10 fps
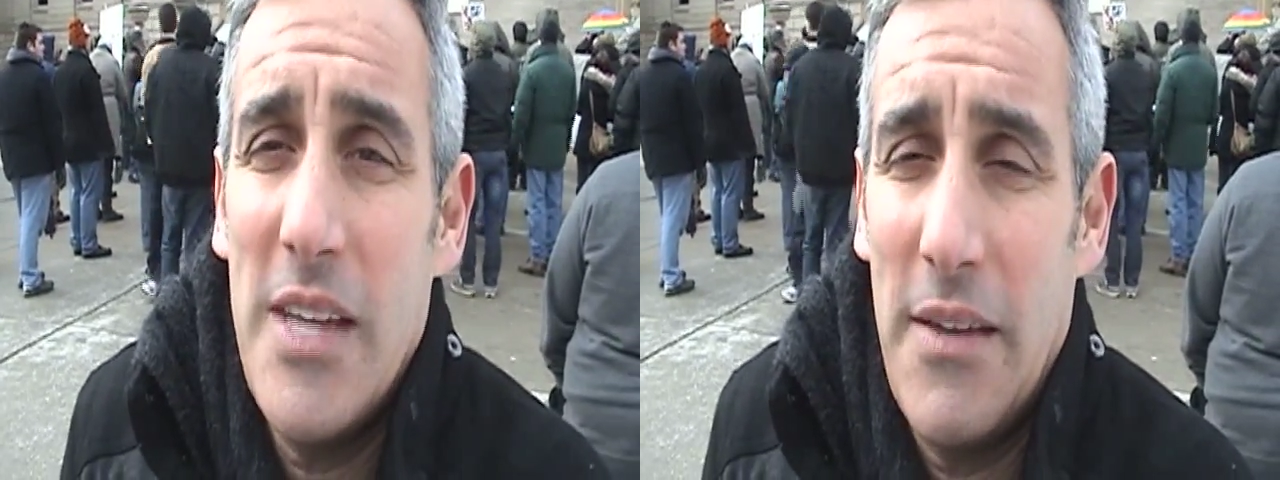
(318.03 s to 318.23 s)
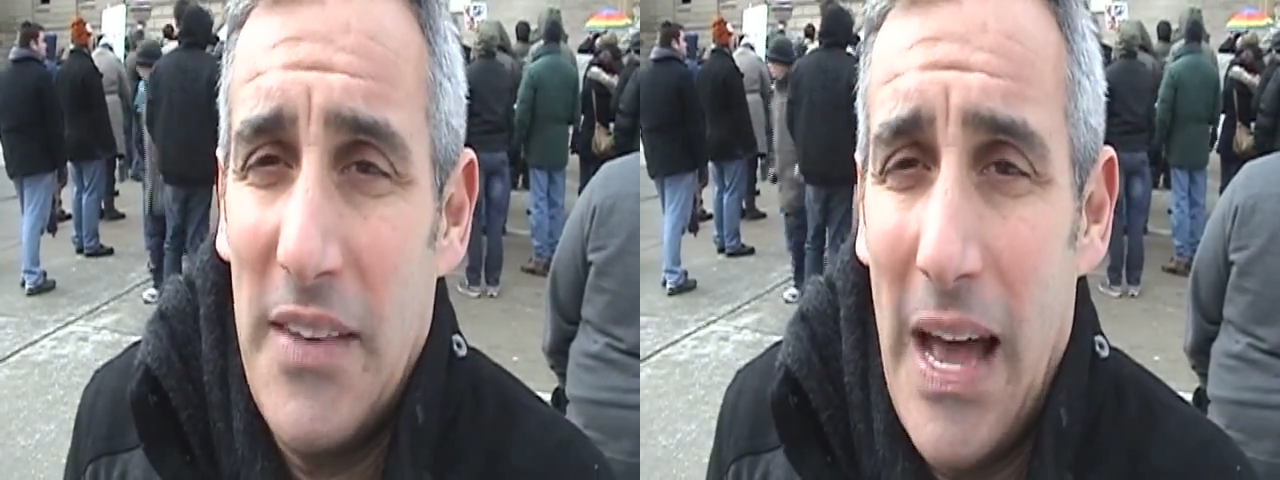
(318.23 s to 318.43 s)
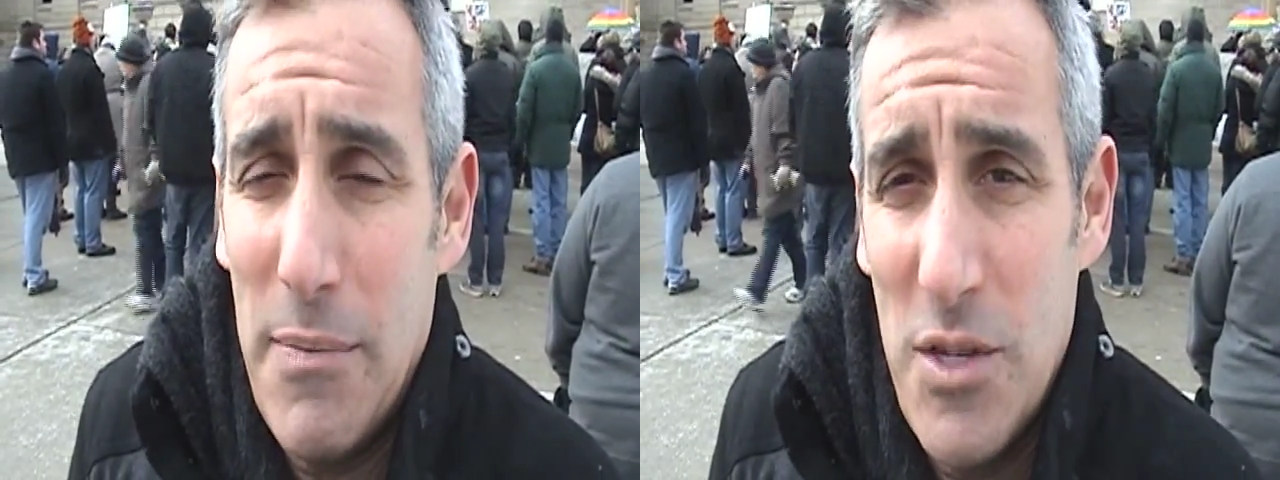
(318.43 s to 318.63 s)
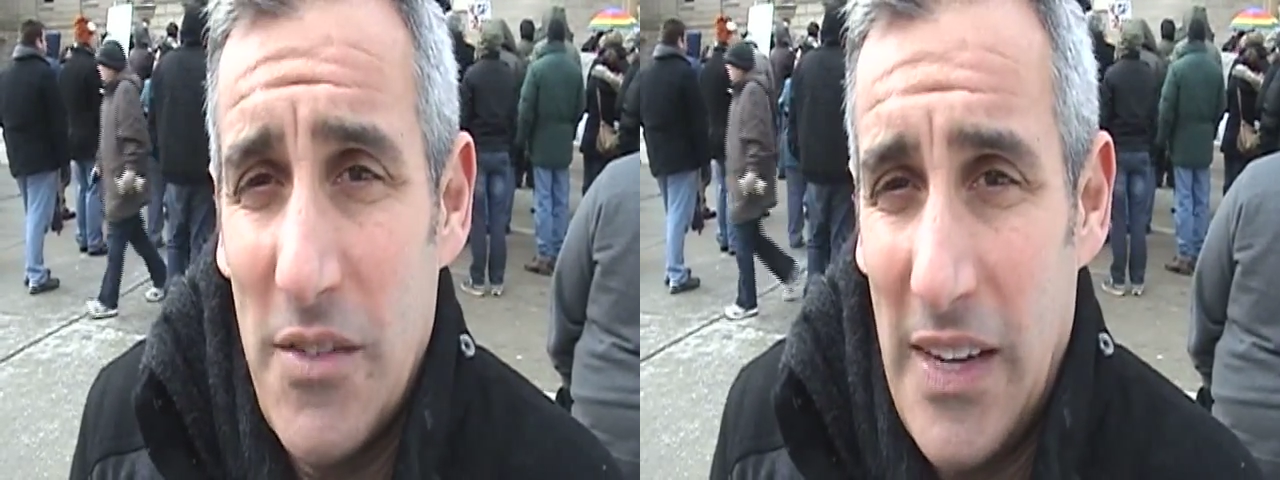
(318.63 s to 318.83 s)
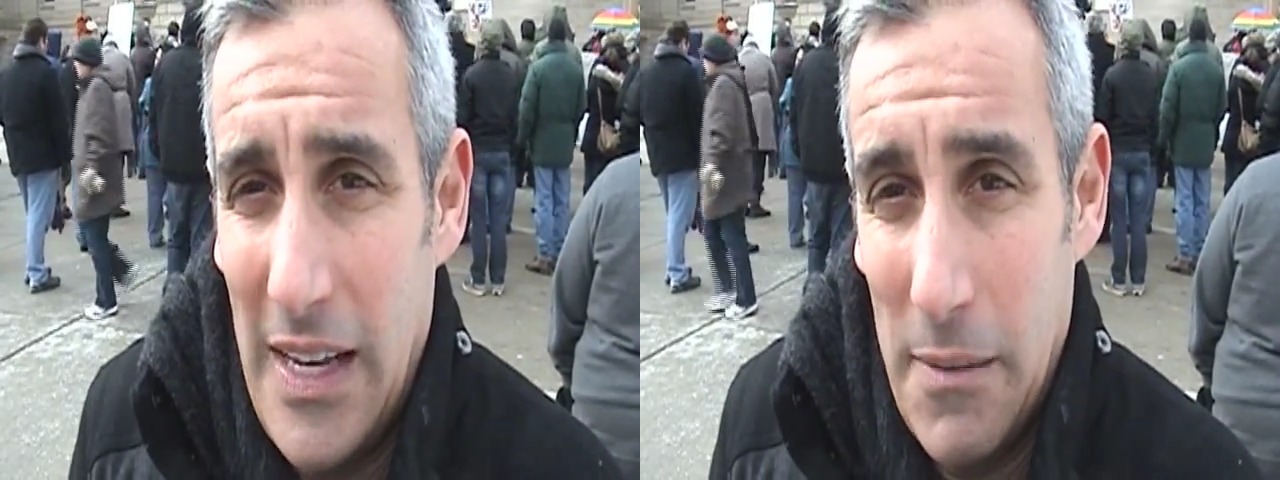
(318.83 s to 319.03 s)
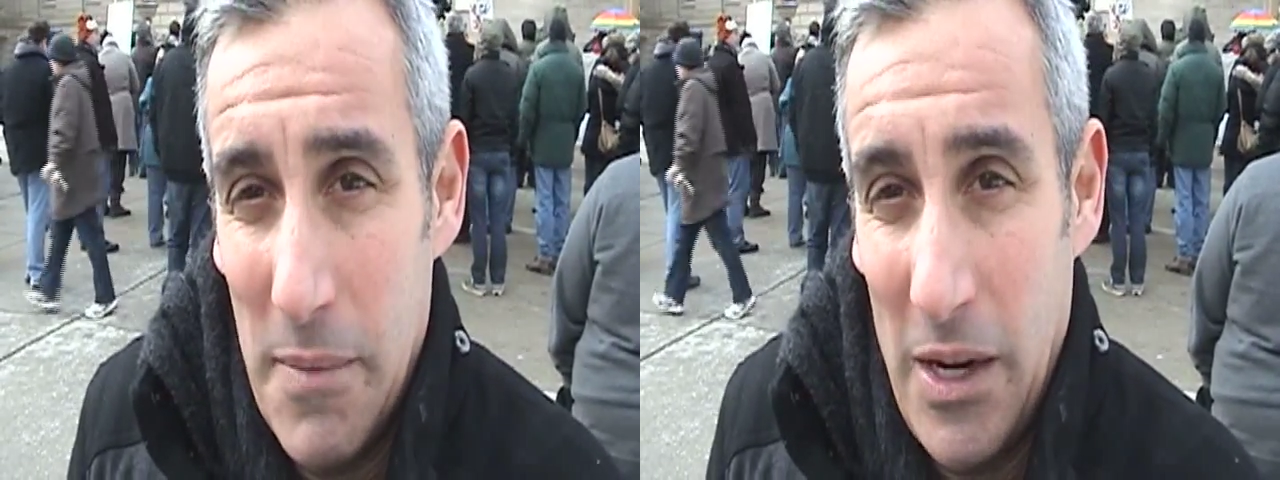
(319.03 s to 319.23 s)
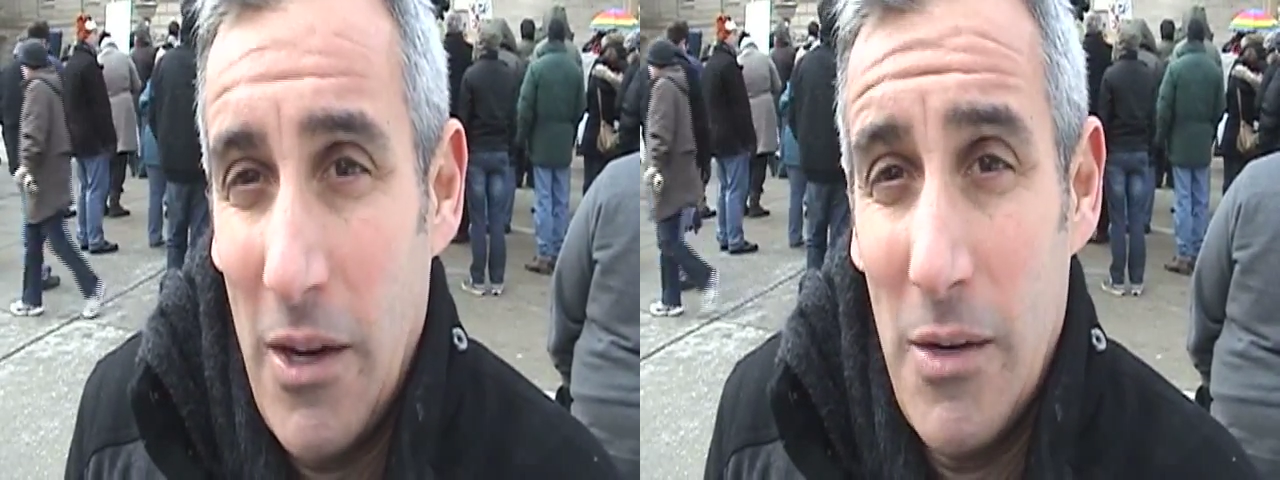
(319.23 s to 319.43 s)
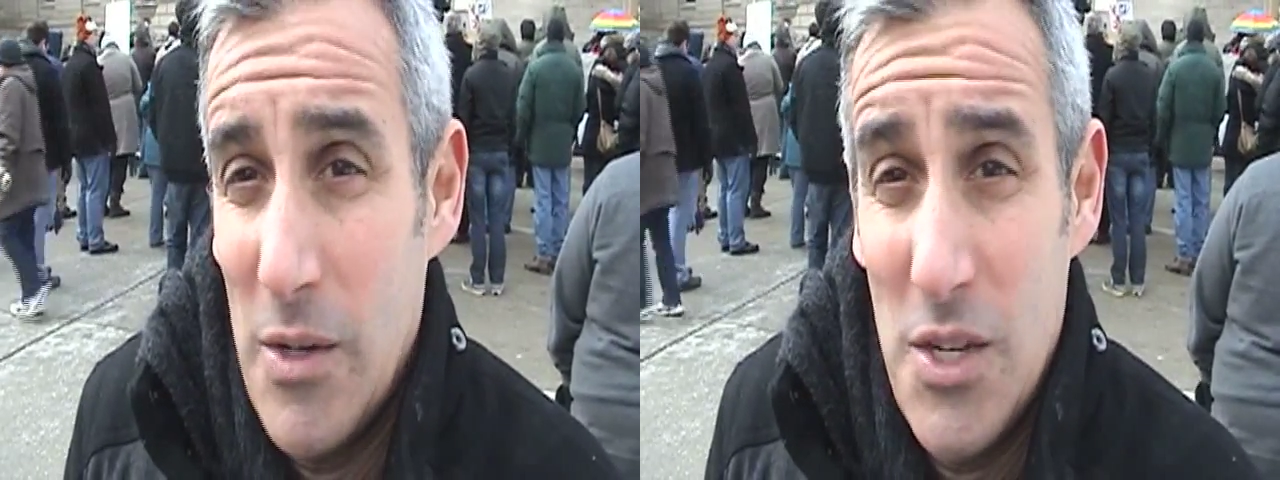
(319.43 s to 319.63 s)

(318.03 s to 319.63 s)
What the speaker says: they have the option of getting married,